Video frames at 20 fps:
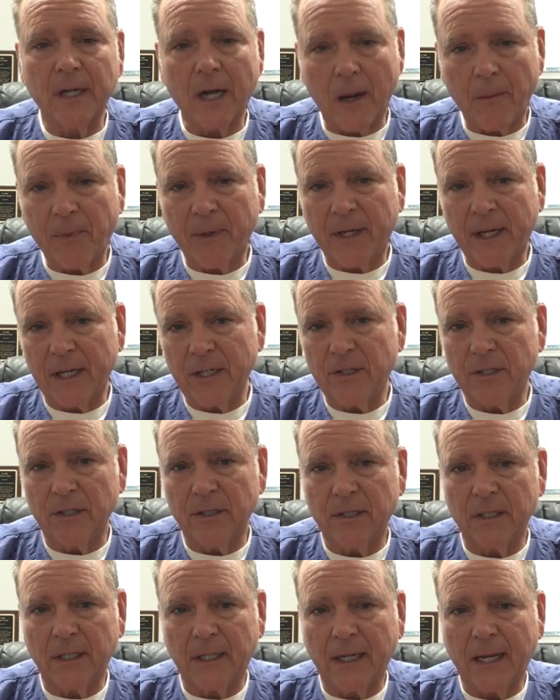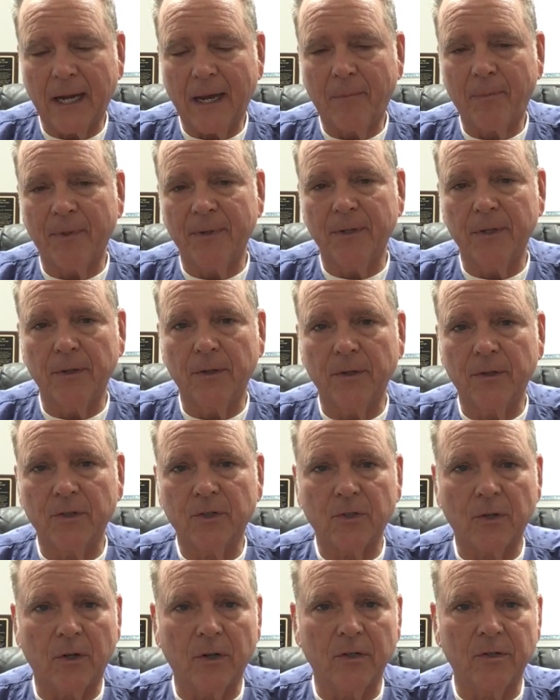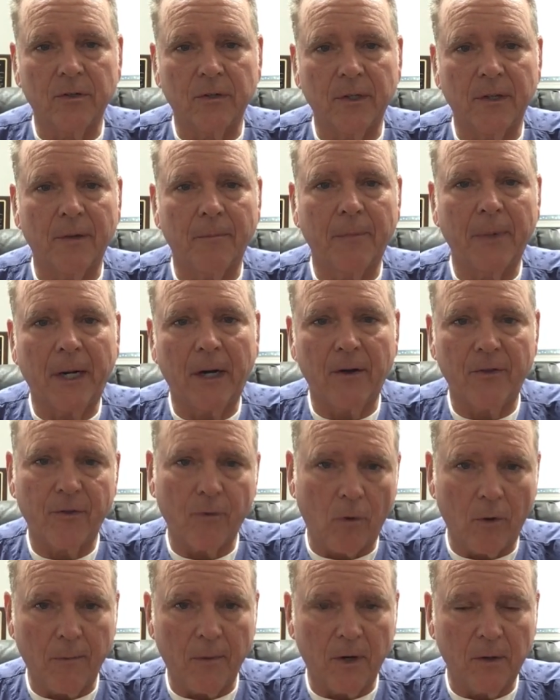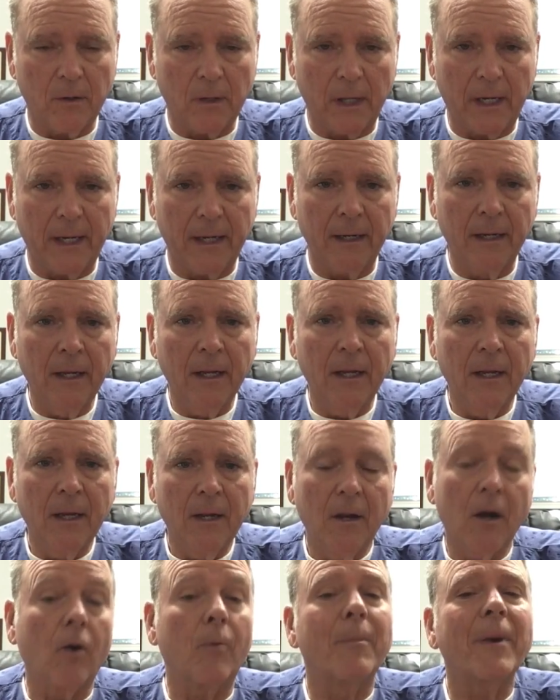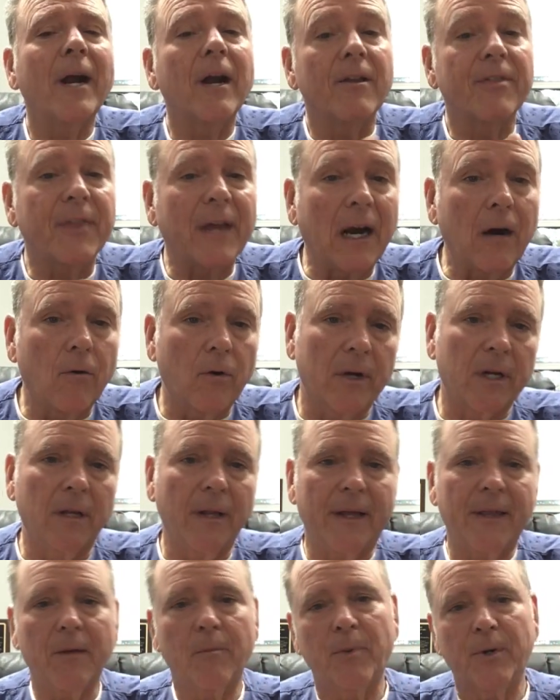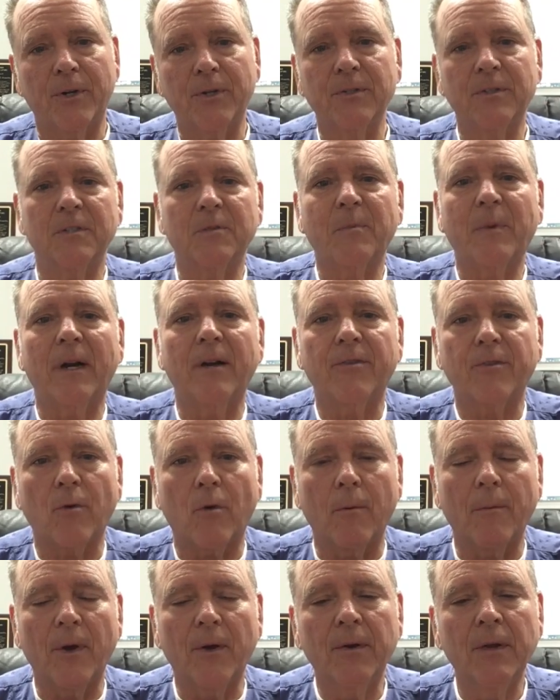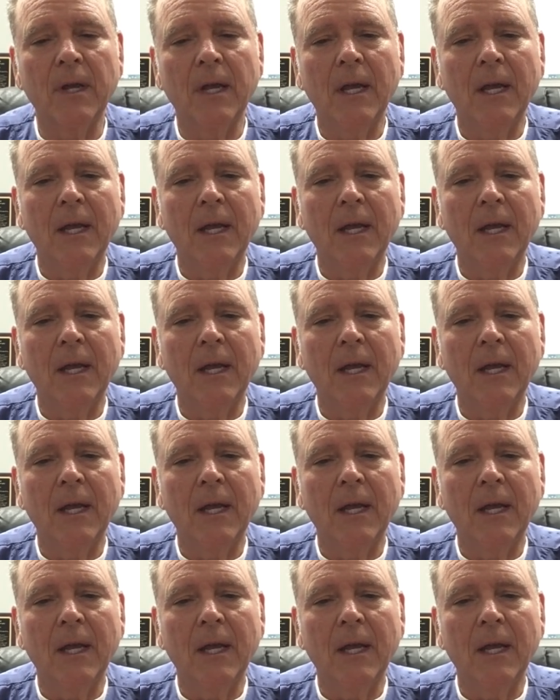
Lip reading: complications that can happen due to the surgery, the parathormone gland or parathyroid gland that produces parathormone.